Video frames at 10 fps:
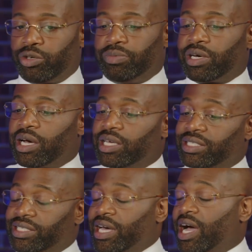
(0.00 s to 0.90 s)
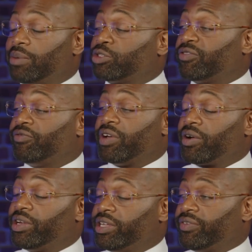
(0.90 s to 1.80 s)
because times are
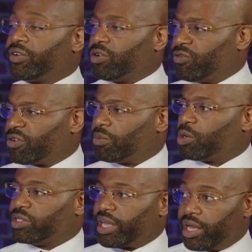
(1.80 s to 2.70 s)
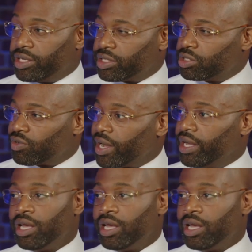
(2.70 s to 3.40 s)
very difficult for most agents, right?